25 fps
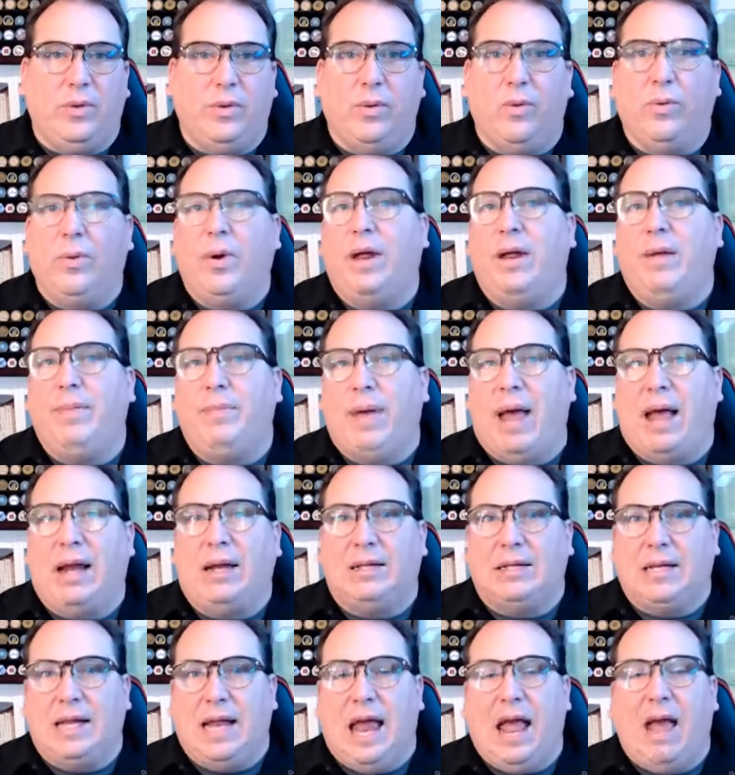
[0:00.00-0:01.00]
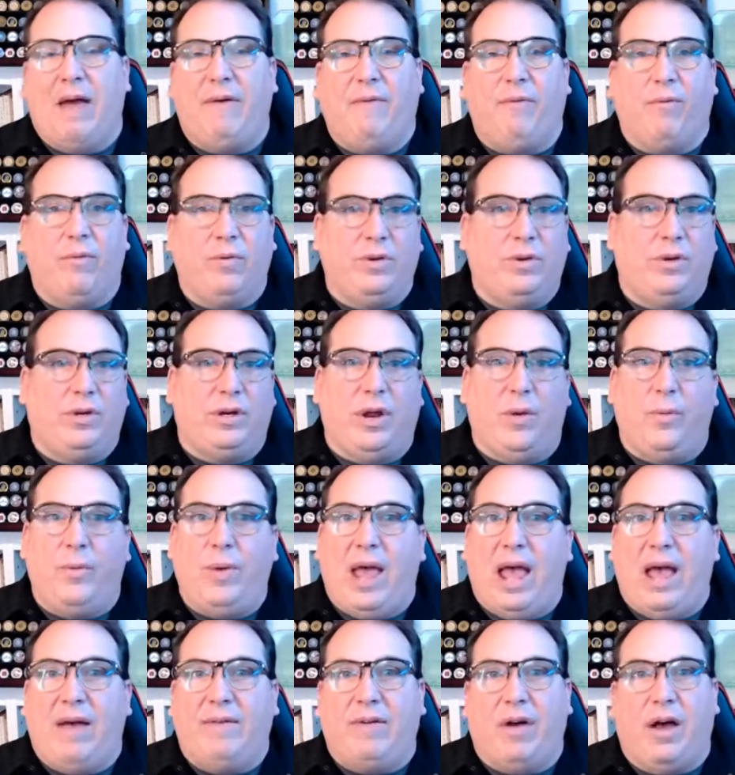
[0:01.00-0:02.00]
What impact does it have? Can
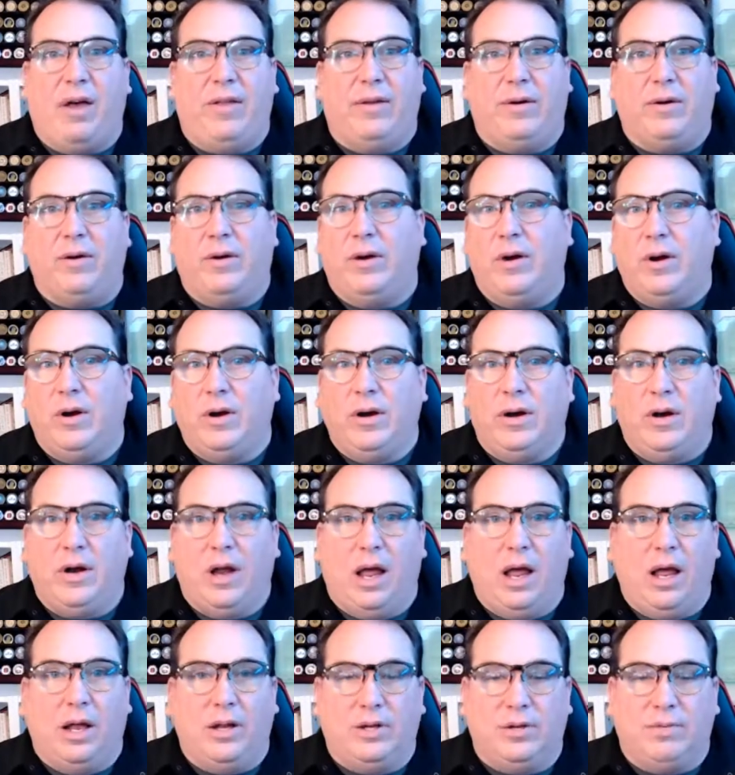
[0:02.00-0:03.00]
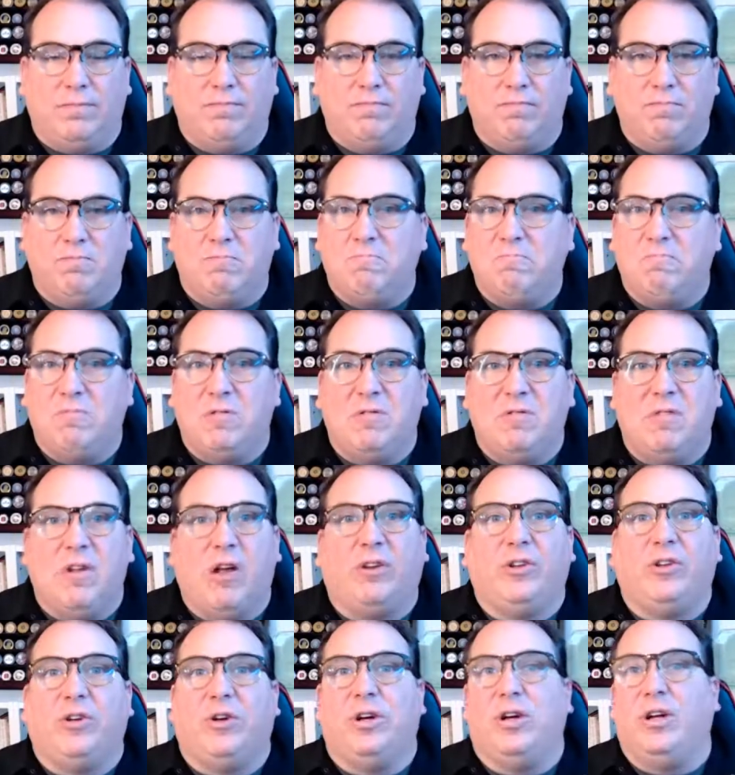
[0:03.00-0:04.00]
we have other
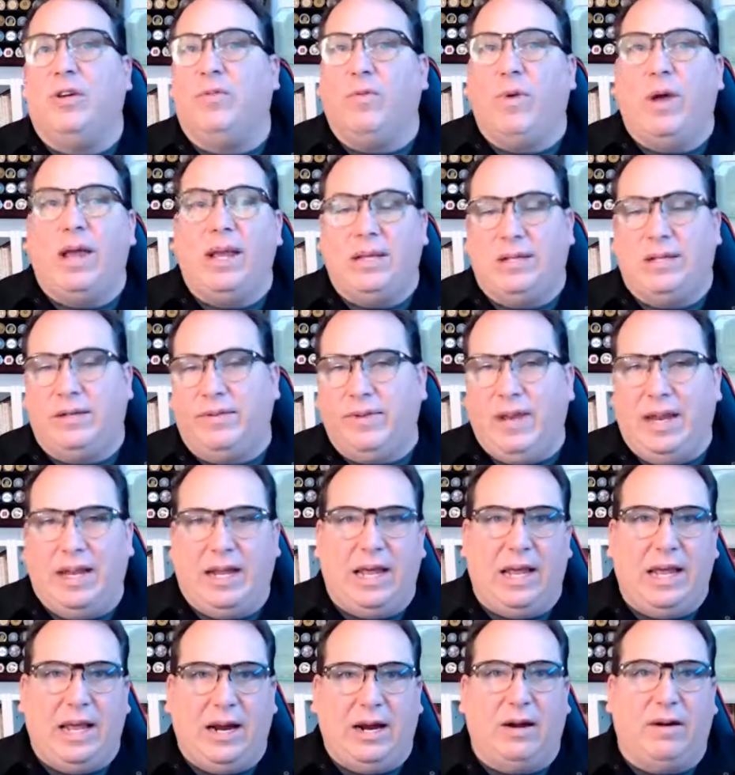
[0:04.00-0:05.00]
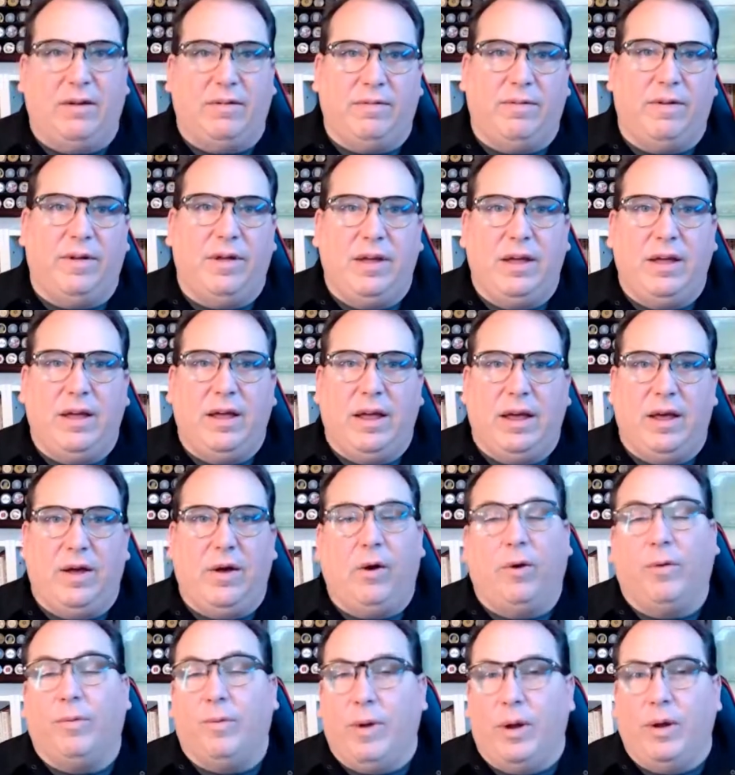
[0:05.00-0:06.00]
alternative ways of taking care of
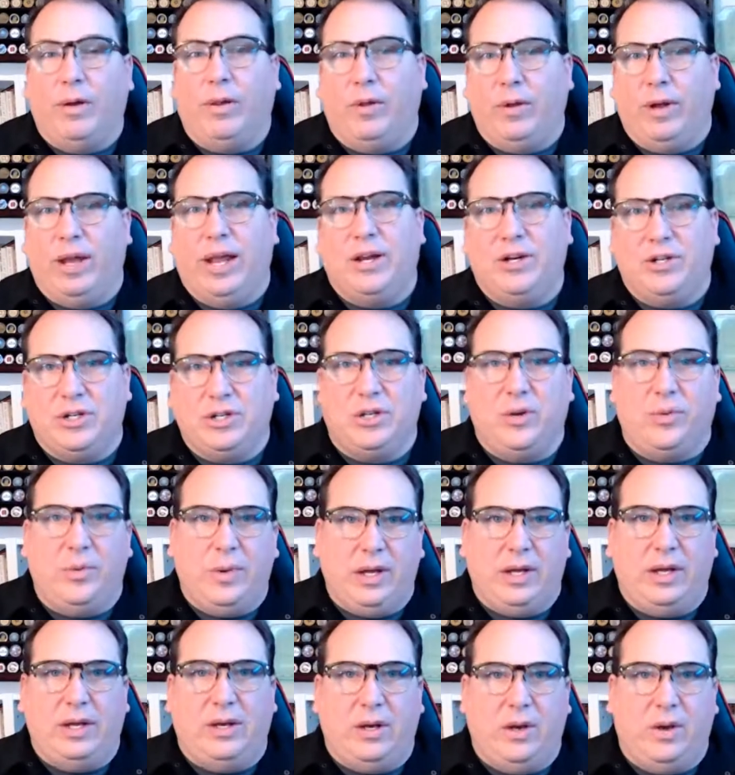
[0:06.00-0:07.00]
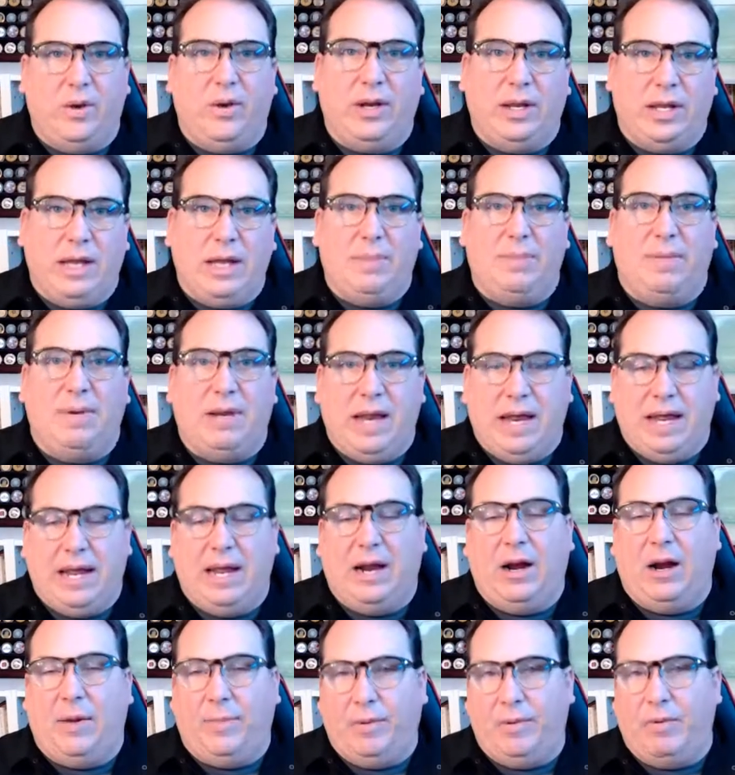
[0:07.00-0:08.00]
or locations that we could do to keep the
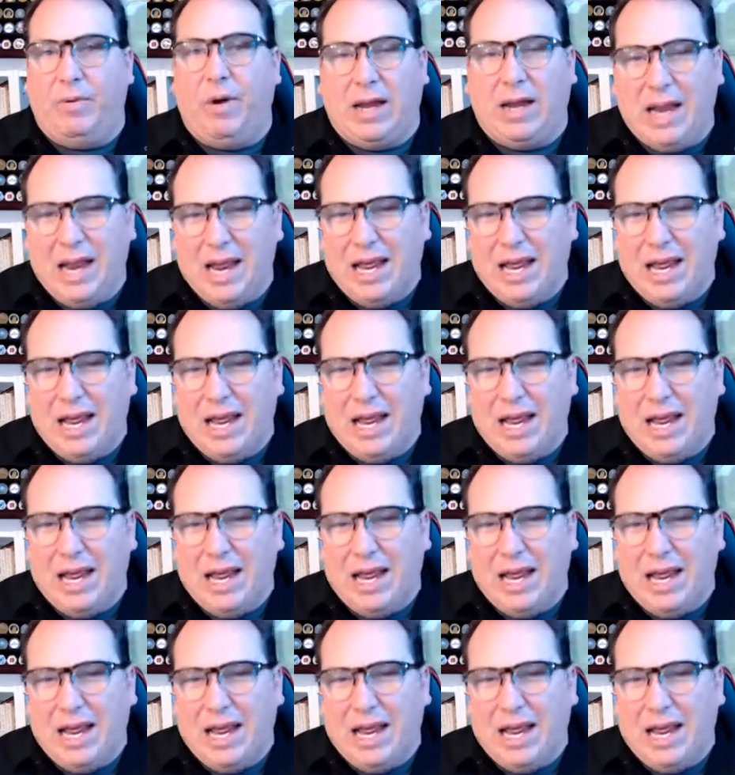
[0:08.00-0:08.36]
daycare up and running?